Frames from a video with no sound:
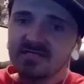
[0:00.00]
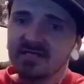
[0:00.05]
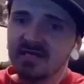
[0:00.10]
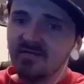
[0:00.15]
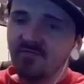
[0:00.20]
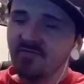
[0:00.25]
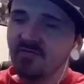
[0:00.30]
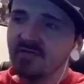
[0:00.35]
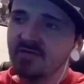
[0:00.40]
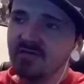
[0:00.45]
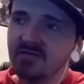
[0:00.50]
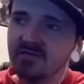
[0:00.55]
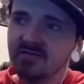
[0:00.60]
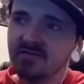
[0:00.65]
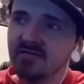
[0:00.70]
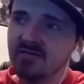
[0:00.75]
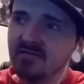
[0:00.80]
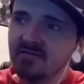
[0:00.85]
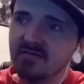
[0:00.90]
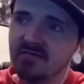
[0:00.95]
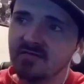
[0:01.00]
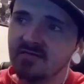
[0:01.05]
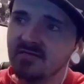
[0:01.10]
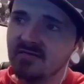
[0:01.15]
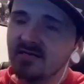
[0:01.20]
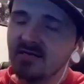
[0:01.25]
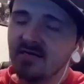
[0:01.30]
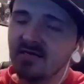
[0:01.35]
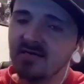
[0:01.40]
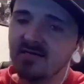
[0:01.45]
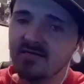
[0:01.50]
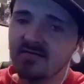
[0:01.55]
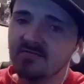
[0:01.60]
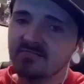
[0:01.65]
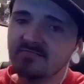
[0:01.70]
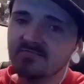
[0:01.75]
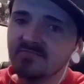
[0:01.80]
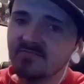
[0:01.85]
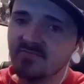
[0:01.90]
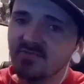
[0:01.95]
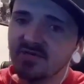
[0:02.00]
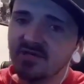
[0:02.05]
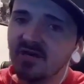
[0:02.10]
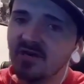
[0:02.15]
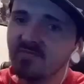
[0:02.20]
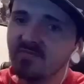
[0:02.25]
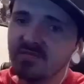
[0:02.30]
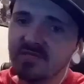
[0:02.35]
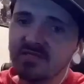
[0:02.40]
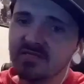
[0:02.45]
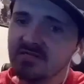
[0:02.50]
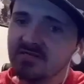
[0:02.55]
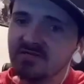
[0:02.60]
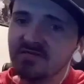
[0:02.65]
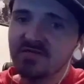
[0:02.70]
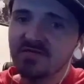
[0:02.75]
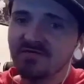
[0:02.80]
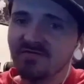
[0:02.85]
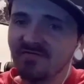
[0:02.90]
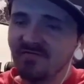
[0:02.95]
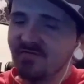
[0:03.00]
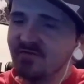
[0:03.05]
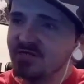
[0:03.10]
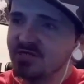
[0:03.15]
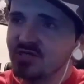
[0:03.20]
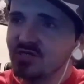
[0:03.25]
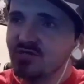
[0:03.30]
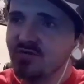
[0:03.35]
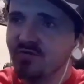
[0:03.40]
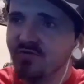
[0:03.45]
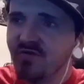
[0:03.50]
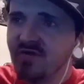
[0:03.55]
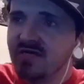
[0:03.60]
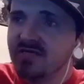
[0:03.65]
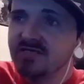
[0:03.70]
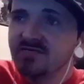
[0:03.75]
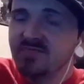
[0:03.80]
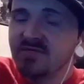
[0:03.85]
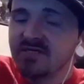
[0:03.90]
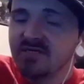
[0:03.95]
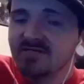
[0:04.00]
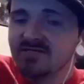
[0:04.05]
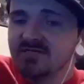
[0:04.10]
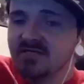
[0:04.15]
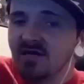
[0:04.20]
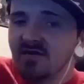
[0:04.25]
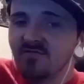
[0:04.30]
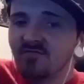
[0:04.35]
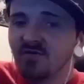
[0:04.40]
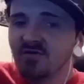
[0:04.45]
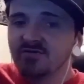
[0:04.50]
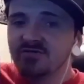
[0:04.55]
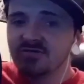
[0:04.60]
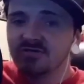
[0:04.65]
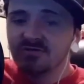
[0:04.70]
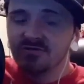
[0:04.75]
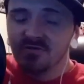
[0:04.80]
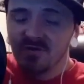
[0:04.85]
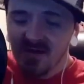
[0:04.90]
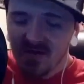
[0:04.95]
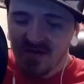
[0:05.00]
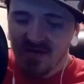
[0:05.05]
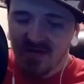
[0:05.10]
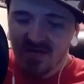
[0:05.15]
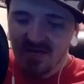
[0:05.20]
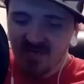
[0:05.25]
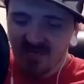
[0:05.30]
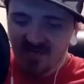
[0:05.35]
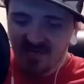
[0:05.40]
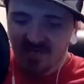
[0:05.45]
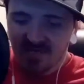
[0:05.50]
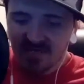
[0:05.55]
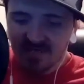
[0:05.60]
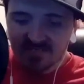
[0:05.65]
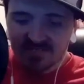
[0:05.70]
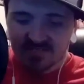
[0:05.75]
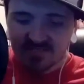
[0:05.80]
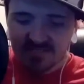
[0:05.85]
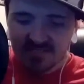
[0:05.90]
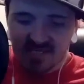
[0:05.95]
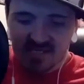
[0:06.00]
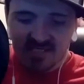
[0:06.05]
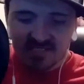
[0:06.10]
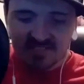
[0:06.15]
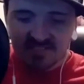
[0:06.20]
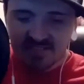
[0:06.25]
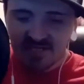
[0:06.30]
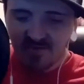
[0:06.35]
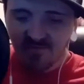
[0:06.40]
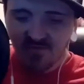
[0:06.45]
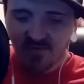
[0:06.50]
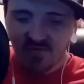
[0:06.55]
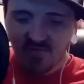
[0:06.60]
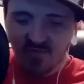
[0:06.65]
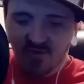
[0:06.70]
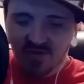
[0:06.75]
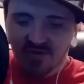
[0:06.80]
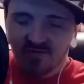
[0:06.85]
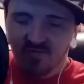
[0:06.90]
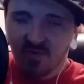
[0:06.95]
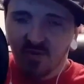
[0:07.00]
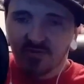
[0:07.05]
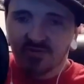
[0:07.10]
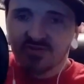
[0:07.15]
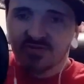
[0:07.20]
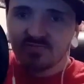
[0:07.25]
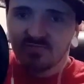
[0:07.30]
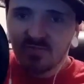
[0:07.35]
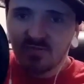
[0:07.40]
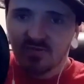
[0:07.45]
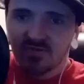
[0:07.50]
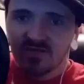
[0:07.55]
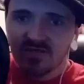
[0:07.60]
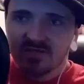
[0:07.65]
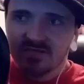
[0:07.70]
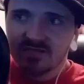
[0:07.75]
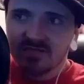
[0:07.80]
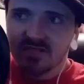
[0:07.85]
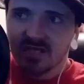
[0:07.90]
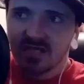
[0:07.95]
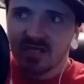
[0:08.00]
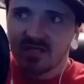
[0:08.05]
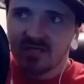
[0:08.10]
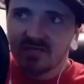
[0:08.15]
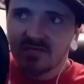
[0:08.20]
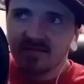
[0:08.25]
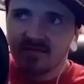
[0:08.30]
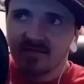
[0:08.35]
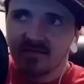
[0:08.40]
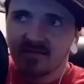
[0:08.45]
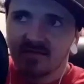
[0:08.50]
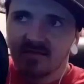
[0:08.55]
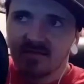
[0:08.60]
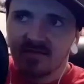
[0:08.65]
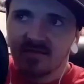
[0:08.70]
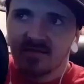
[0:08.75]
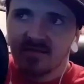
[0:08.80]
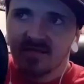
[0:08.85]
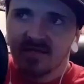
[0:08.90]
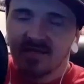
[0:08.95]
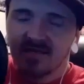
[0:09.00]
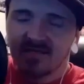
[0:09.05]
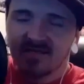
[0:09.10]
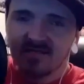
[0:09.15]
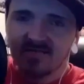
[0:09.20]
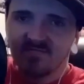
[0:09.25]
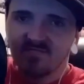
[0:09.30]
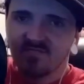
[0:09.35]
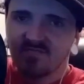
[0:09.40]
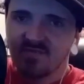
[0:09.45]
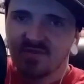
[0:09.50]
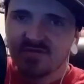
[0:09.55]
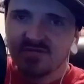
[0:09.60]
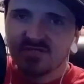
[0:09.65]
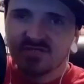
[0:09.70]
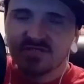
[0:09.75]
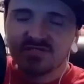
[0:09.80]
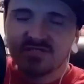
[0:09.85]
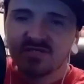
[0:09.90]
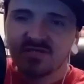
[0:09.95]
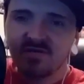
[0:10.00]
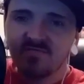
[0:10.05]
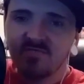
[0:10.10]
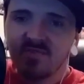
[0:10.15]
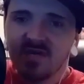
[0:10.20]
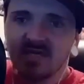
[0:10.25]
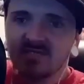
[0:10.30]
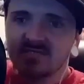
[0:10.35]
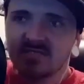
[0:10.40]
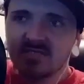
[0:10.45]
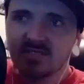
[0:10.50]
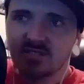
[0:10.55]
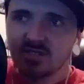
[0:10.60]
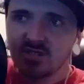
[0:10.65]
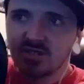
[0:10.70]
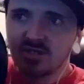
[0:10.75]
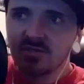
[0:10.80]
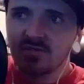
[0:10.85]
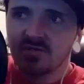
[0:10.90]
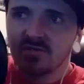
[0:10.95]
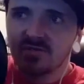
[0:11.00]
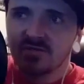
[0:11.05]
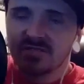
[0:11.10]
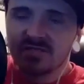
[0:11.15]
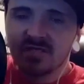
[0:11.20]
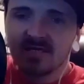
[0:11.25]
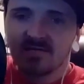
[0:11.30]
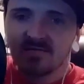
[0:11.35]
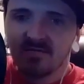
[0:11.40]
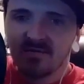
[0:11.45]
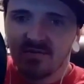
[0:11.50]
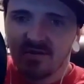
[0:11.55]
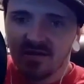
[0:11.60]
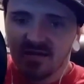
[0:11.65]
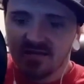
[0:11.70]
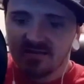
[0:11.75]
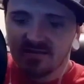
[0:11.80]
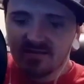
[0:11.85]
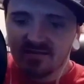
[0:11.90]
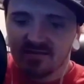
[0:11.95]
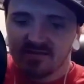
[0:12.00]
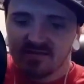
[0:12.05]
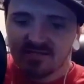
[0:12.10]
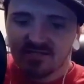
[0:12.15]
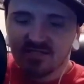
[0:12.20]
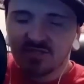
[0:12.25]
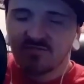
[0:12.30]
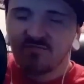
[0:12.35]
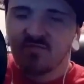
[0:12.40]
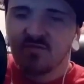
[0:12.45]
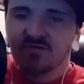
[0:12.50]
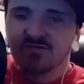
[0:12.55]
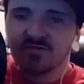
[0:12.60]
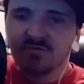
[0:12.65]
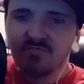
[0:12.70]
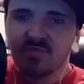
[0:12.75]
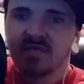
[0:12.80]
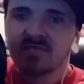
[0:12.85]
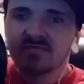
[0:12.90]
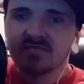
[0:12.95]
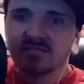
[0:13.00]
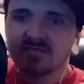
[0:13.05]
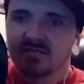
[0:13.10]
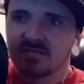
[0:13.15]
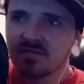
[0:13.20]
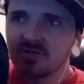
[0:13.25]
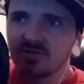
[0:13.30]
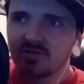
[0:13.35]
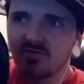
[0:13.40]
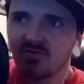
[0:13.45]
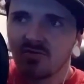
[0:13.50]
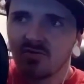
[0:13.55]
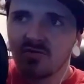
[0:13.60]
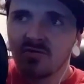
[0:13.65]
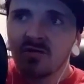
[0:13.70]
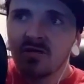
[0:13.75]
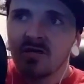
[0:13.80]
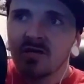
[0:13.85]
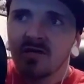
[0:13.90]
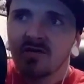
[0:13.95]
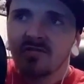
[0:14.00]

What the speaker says: definitely would not be good for shooter fans, because Titanfall 2, it's definitely one of the most smoothest and uh, just amazing shooters. It just feels amazing to control